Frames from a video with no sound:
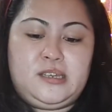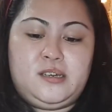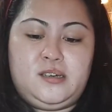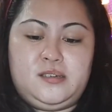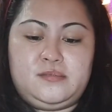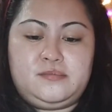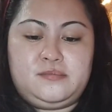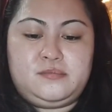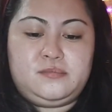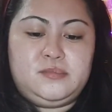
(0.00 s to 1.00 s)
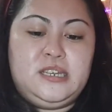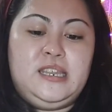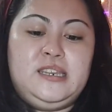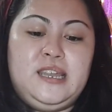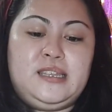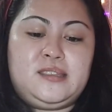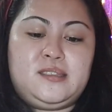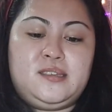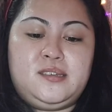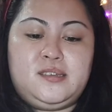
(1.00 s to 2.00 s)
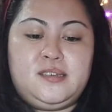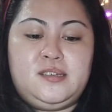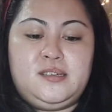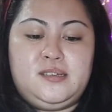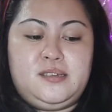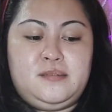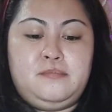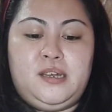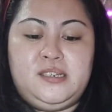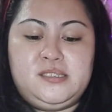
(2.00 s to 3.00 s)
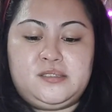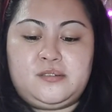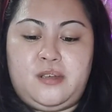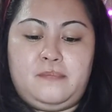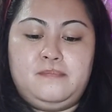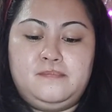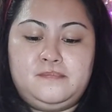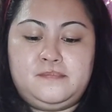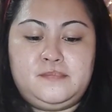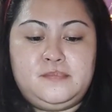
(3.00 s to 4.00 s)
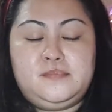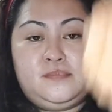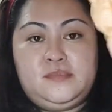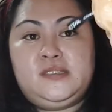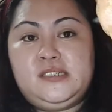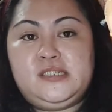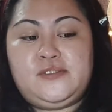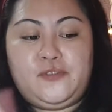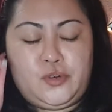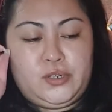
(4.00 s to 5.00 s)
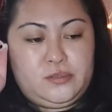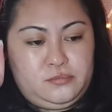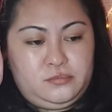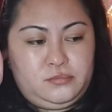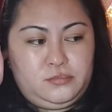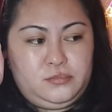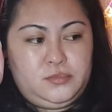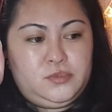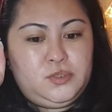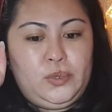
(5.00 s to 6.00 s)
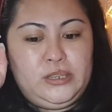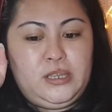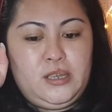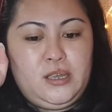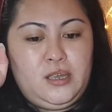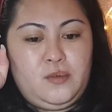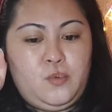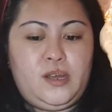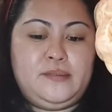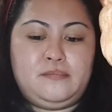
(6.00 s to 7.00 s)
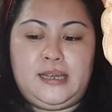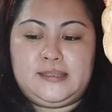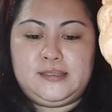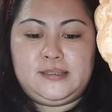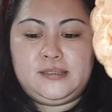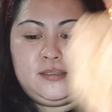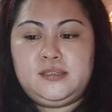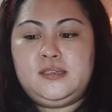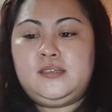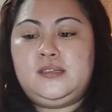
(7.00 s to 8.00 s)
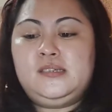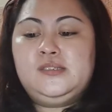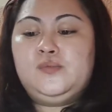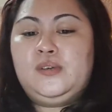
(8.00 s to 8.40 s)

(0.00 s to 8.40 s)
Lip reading: like a net body scrub. This is for 21 baht. This